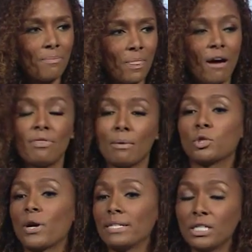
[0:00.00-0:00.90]
of the
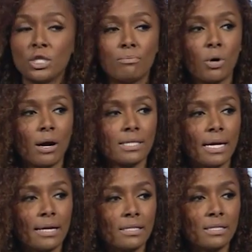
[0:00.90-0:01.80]
transition
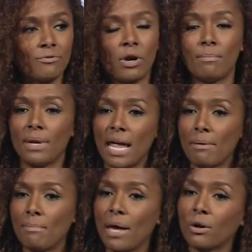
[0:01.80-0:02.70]
process, from name
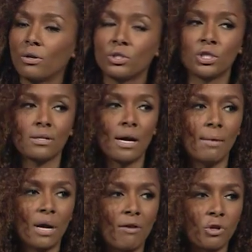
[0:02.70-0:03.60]
and medical
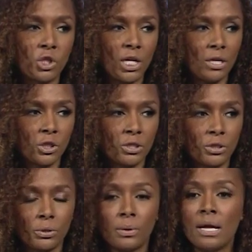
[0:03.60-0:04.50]
coverage changes
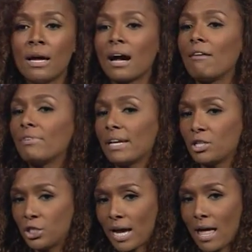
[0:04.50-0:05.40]
to
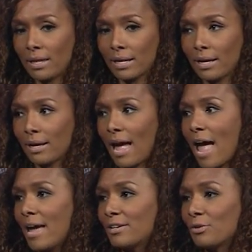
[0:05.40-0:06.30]
confidentiality
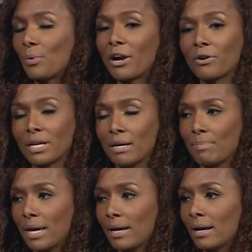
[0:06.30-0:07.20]
and record
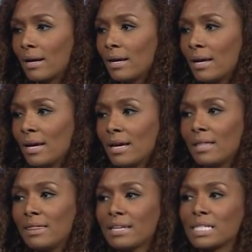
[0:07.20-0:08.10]
keeping?
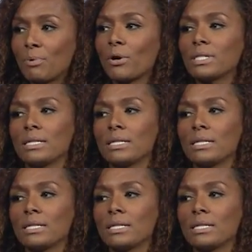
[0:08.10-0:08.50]
This person